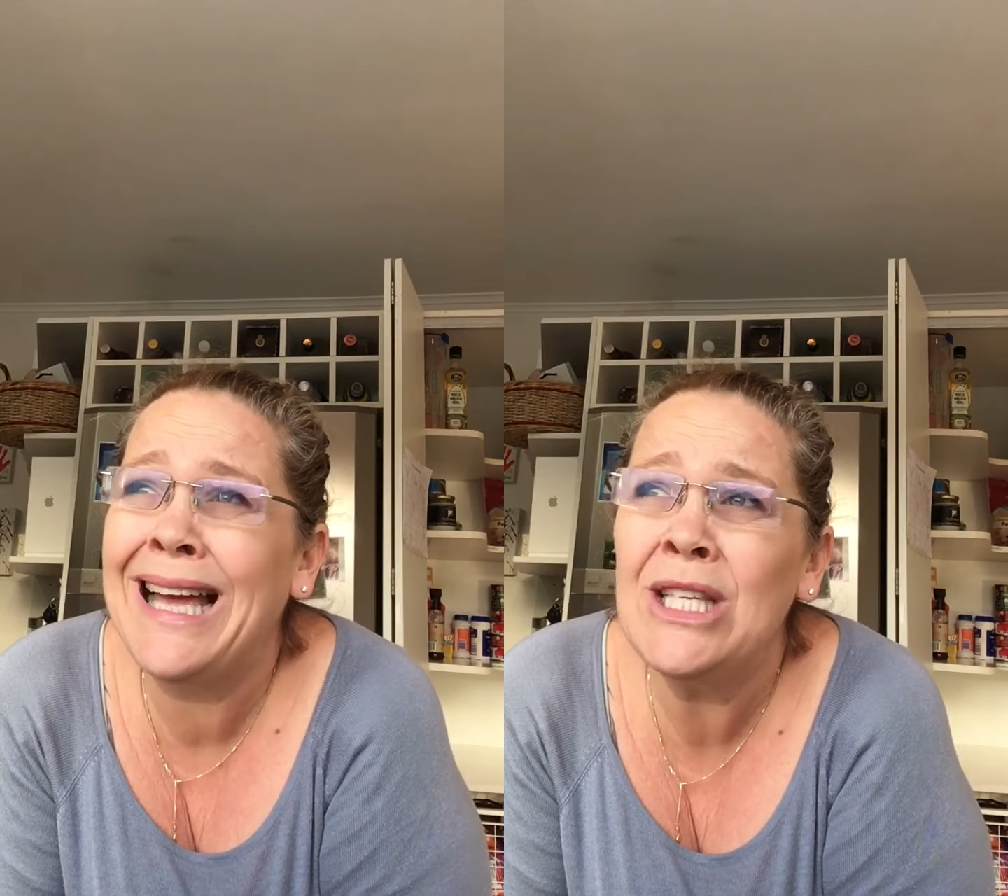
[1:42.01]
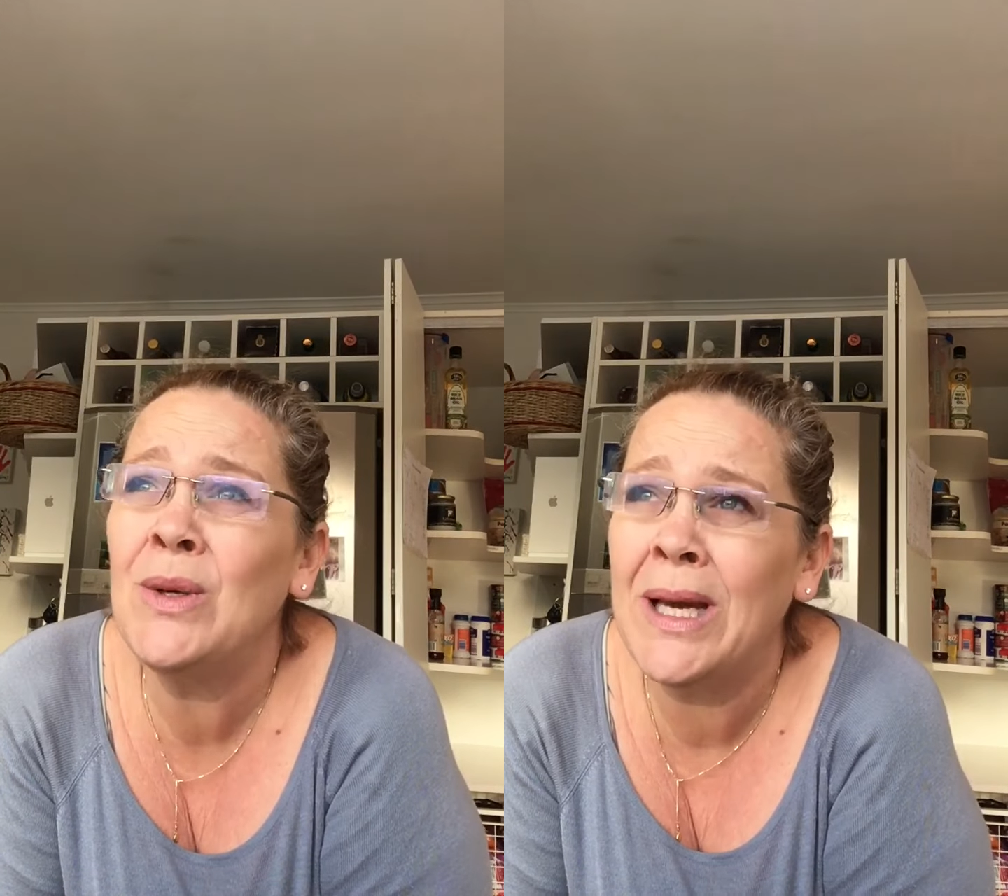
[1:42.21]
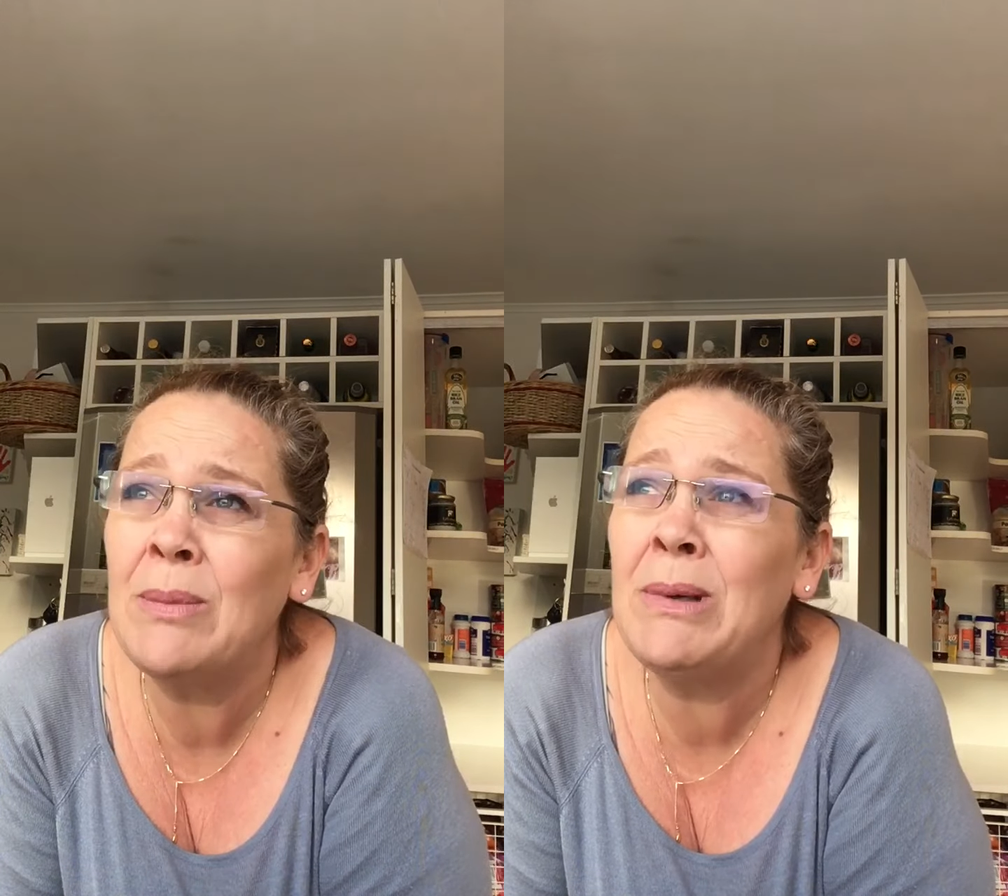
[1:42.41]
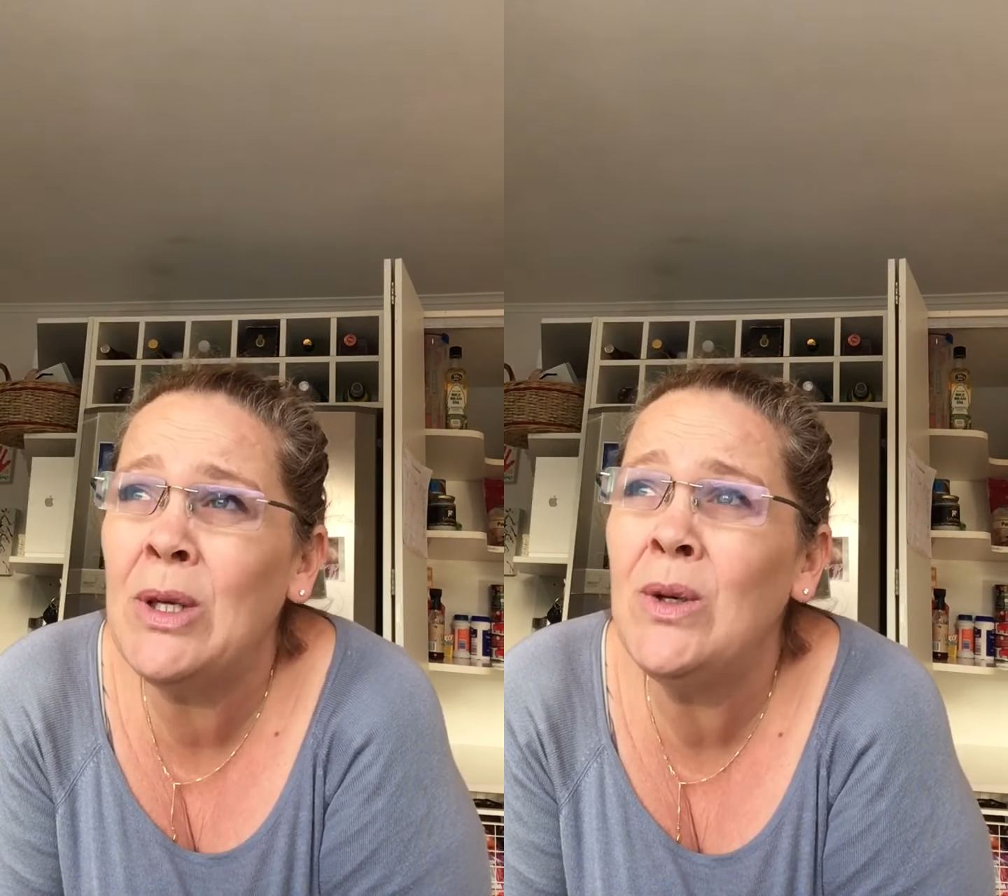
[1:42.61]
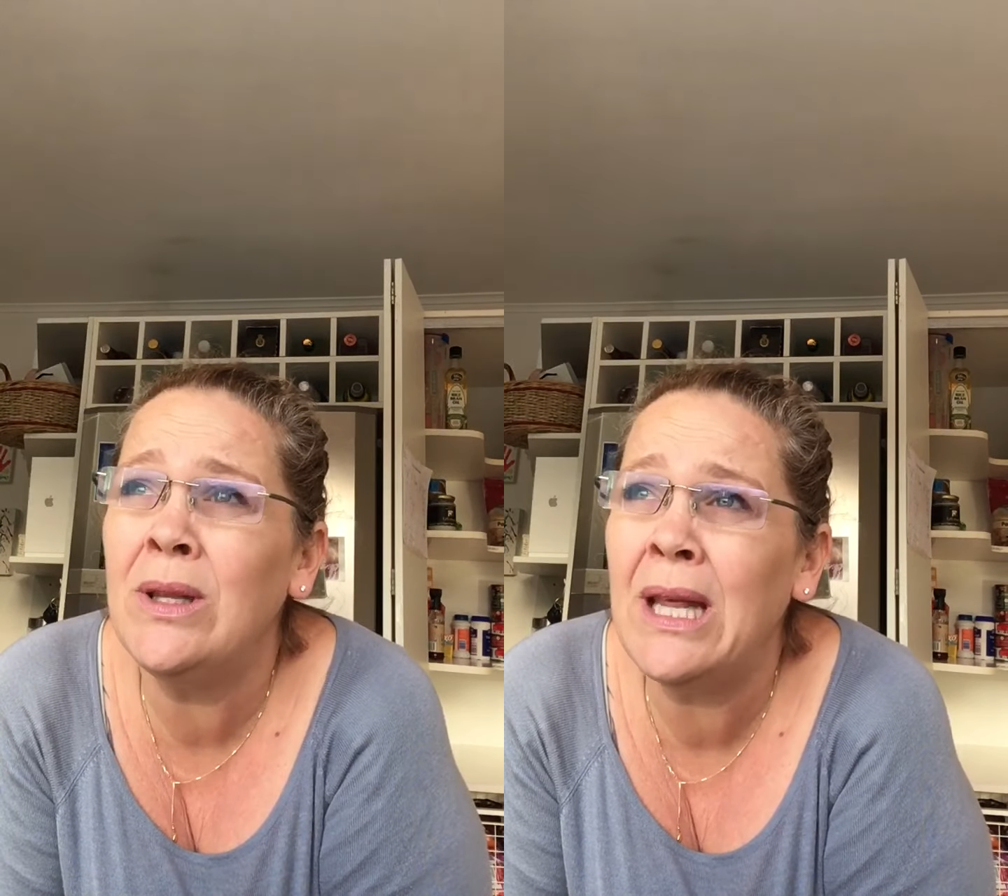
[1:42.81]
and you had a
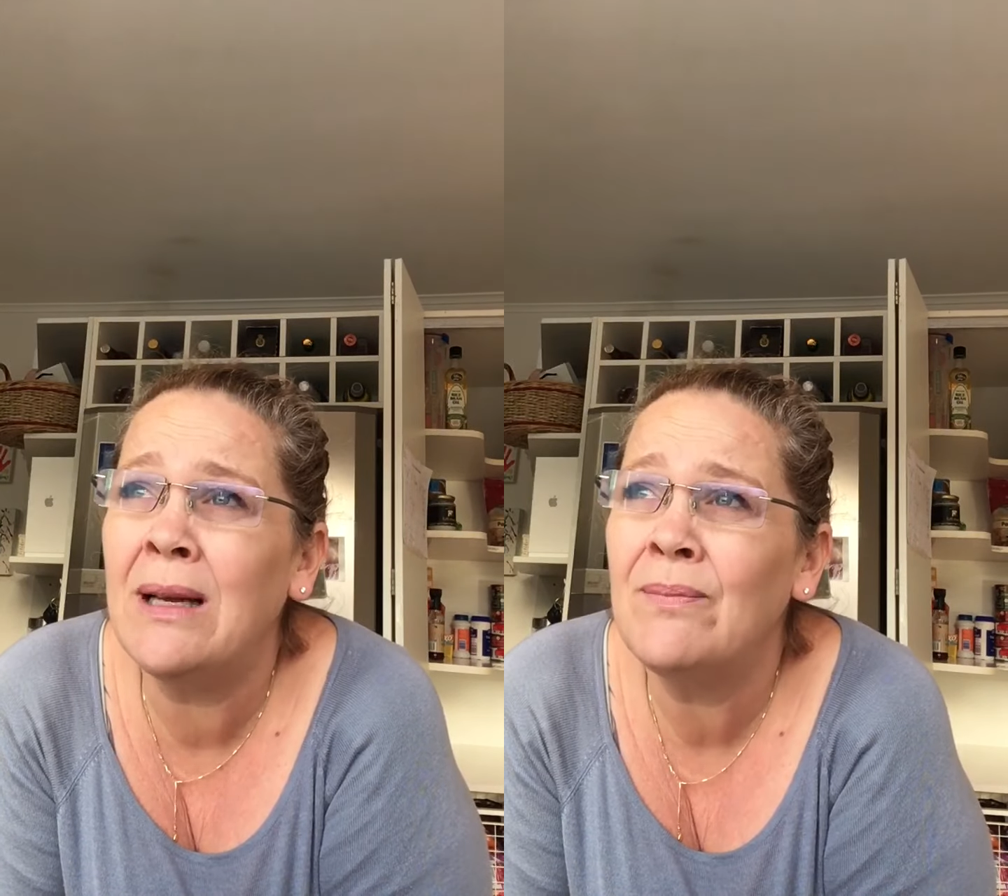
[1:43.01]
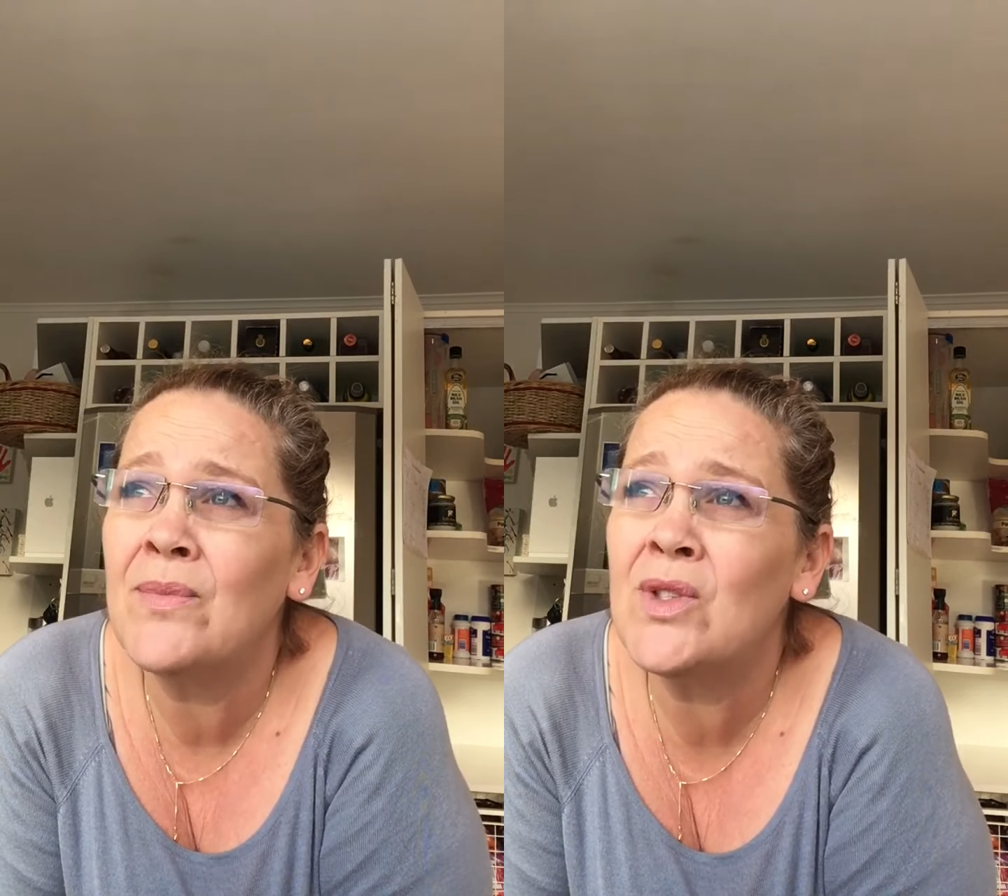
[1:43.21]
balloon in there.